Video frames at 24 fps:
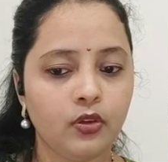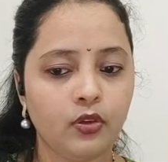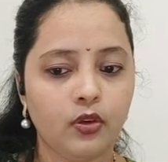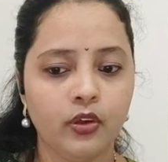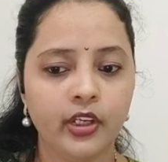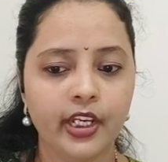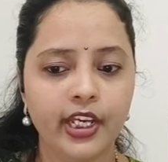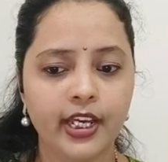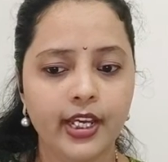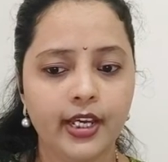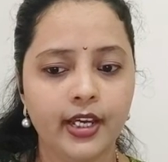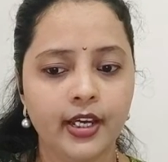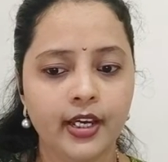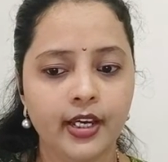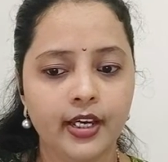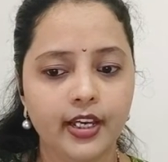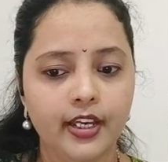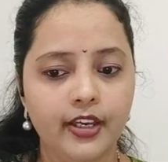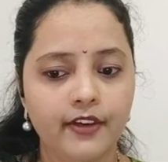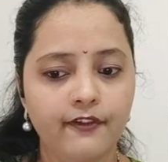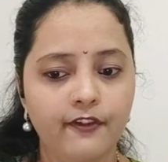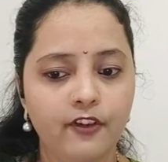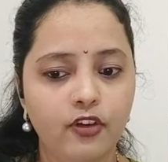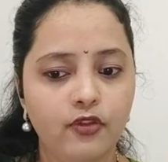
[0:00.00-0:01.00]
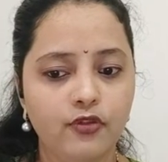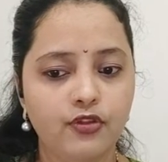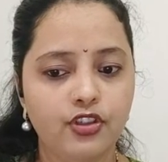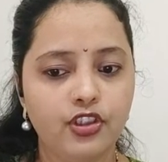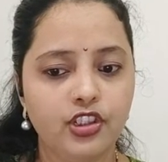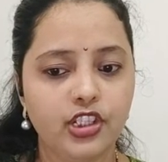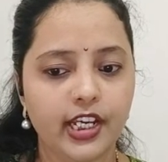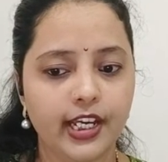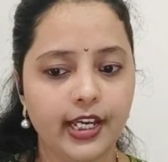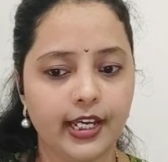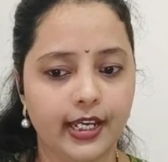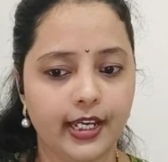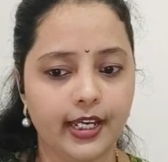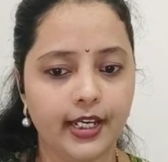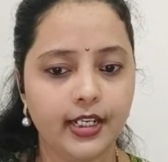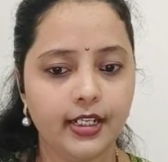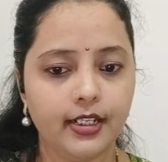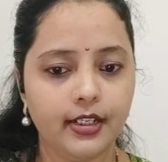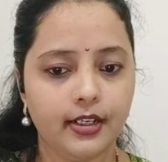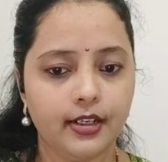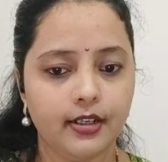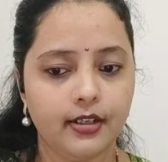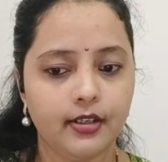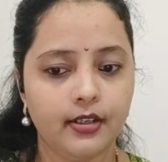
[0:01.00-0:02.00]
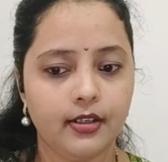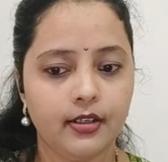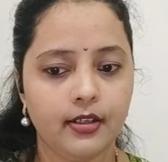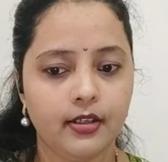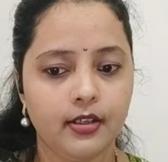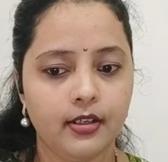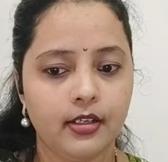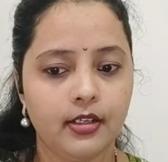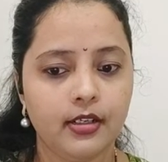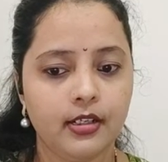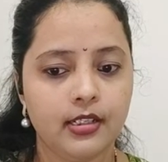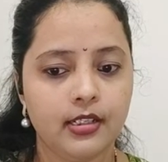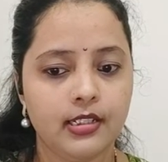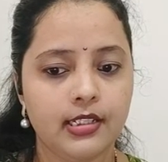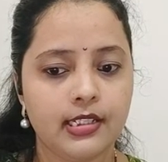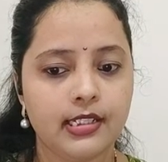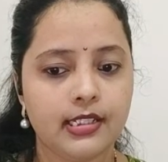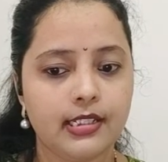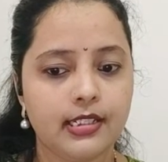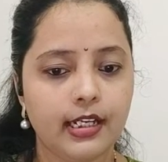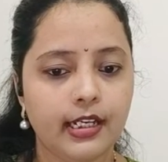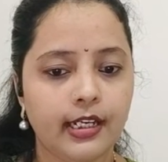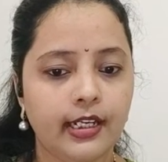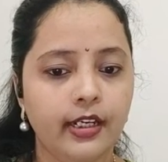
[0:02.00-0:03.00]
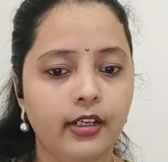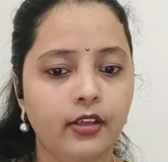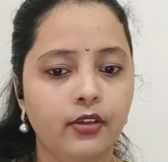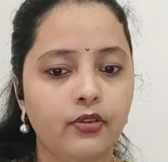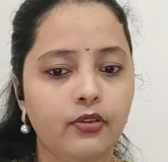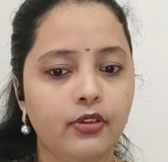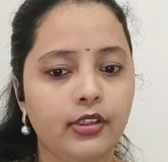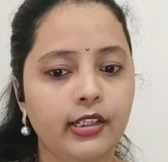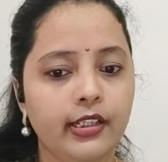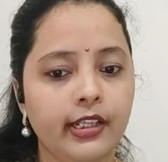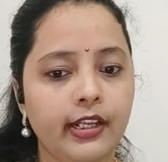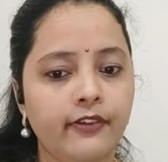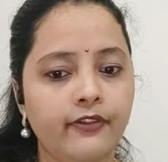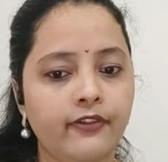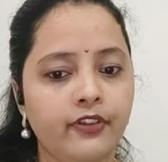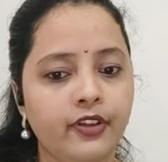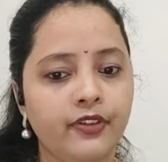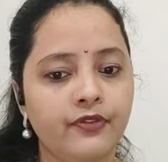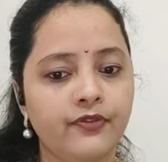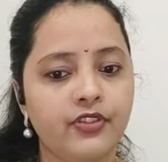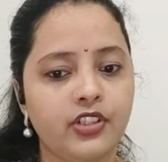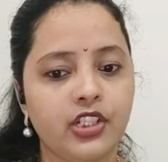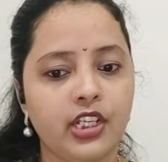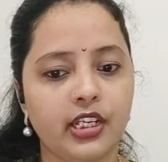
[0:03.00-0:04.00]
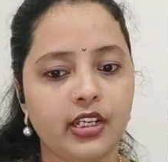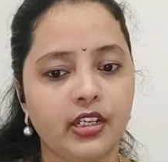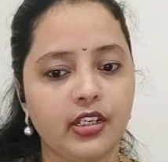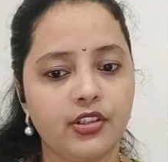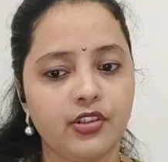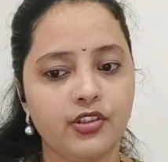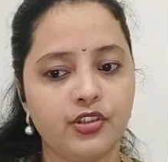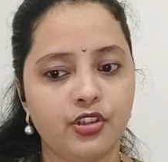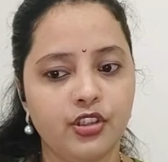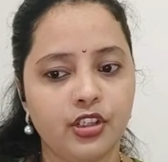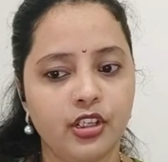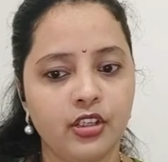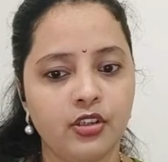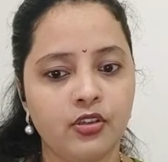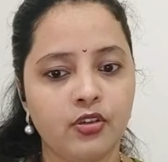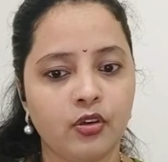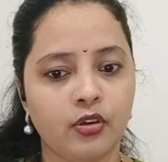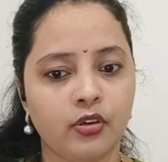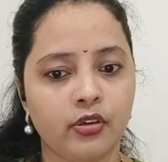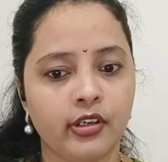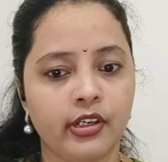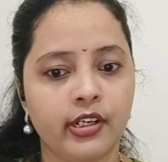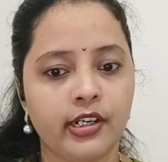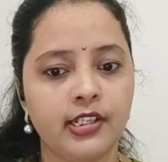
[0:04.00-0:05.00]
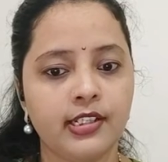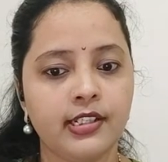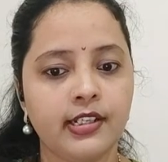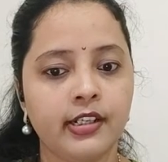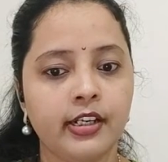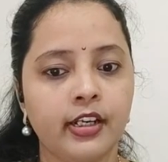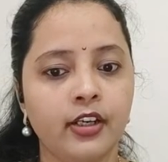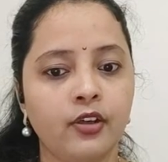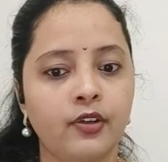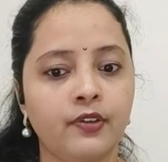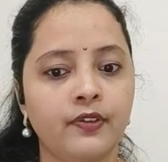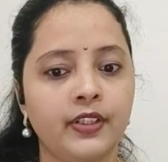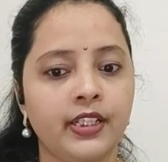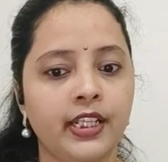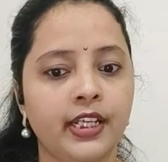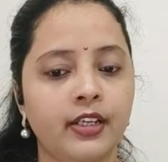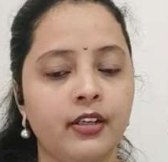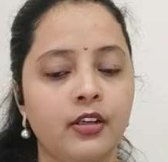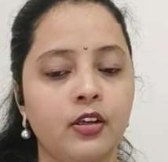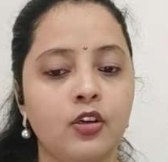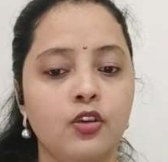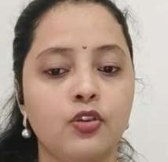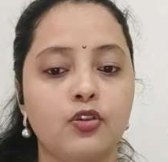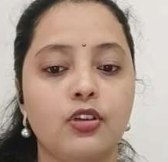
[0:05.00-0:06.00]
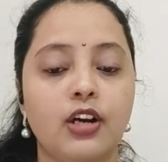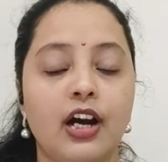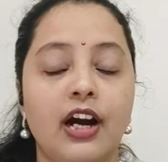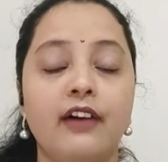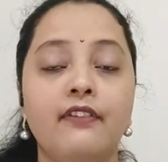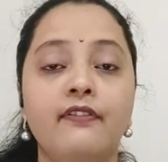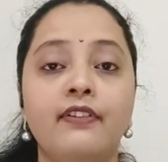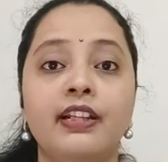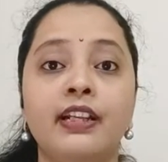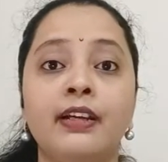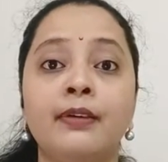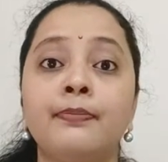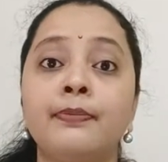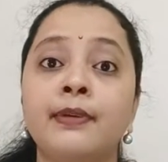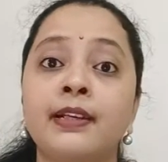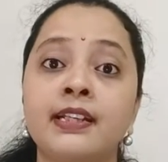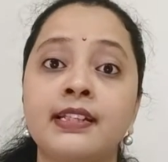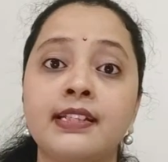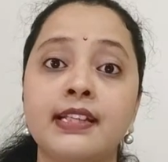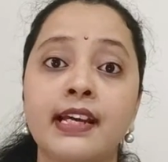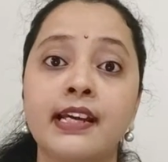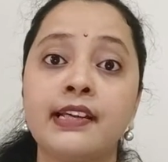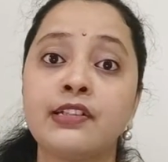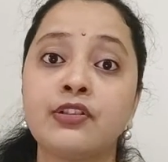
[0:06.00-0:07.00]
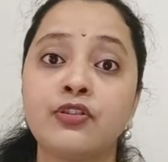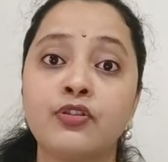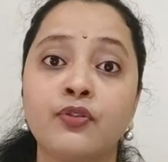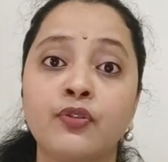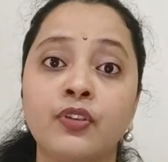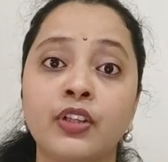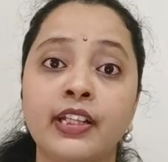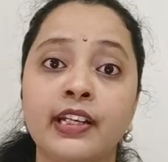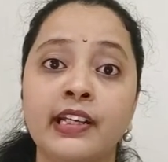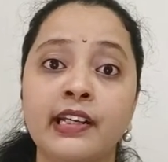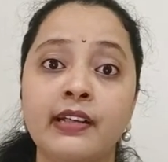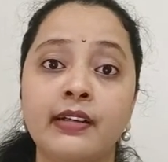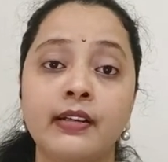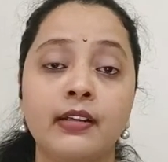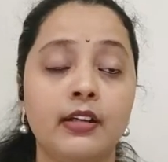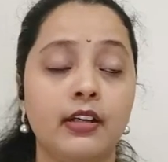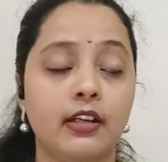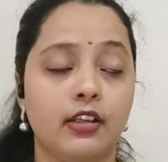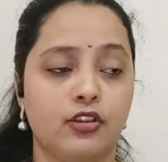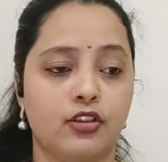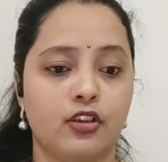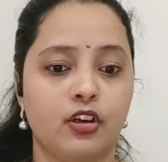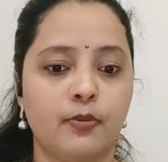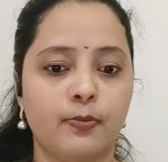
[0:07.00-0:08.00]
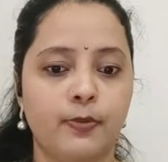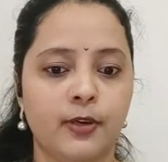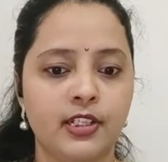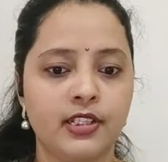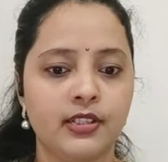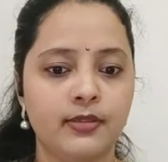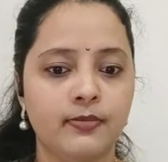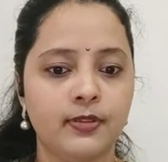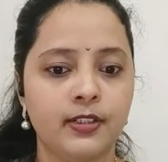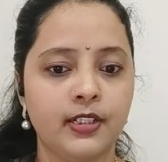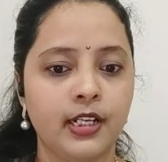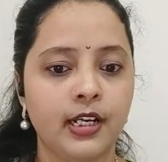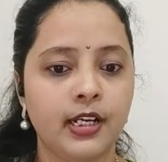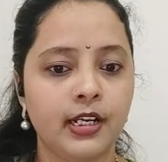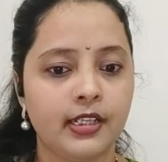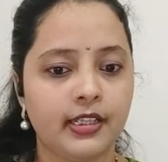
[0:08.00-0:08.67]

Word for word: Okay. If you check second to the left of J, G is already sitting over there. So how will I place H over there? It's not possible.